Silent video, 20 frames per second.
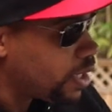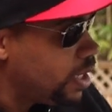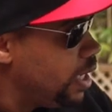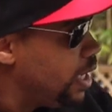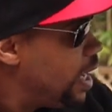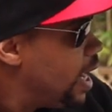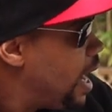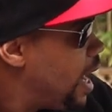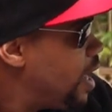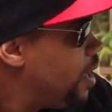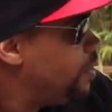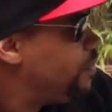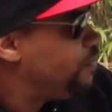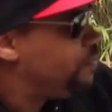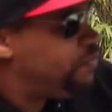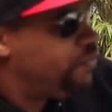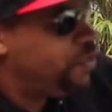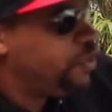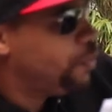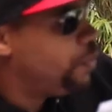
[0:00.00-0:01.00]

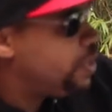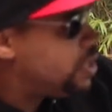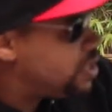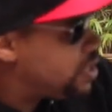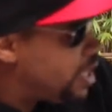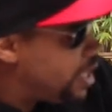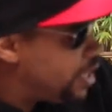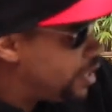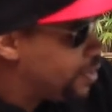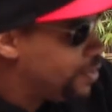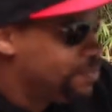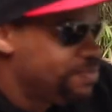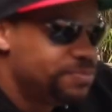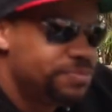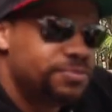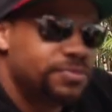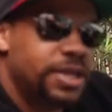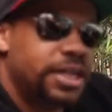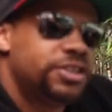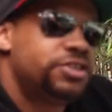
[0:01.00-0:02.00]
A few weeks later,
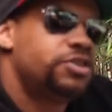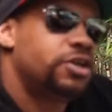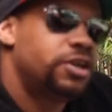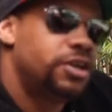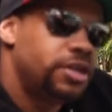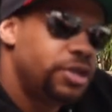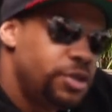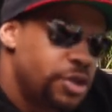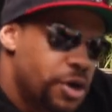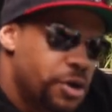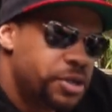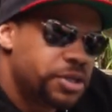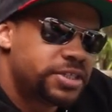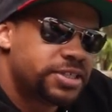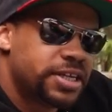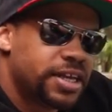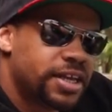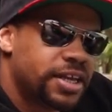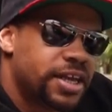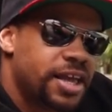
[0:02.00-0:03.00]
I started
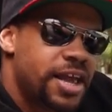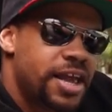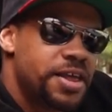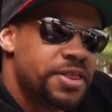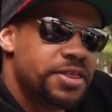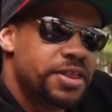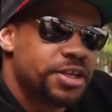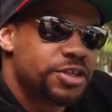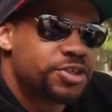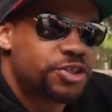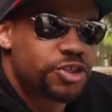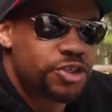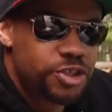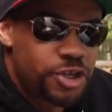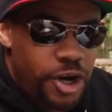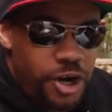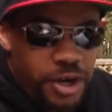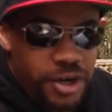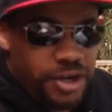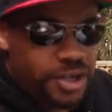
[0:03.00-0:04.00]
noticing the
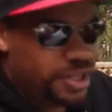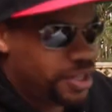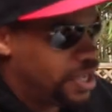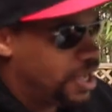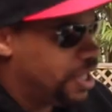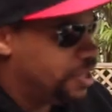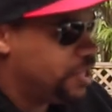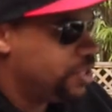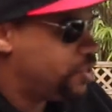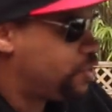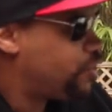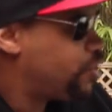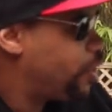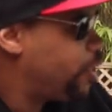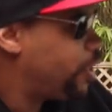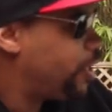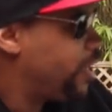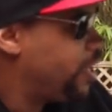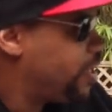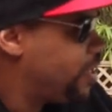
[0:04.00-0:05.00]
starting
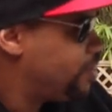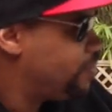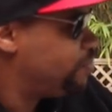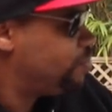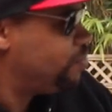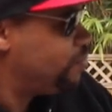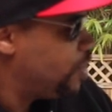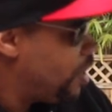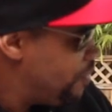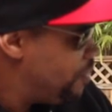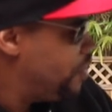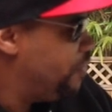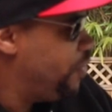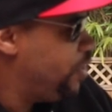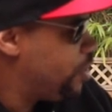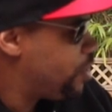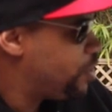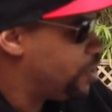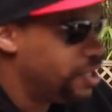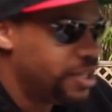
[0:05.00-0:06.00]
of the
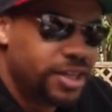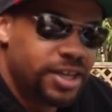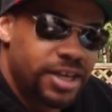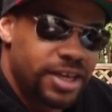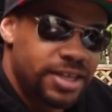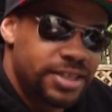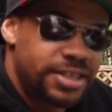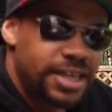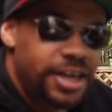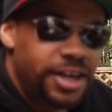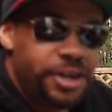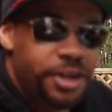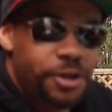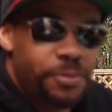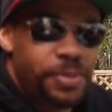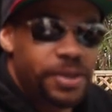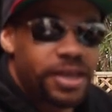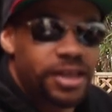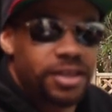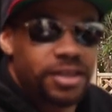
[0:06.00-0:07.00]
vehicle tended
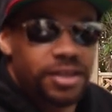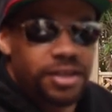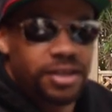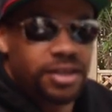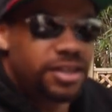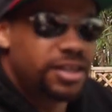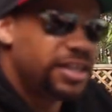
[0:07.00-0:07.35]
to be a little,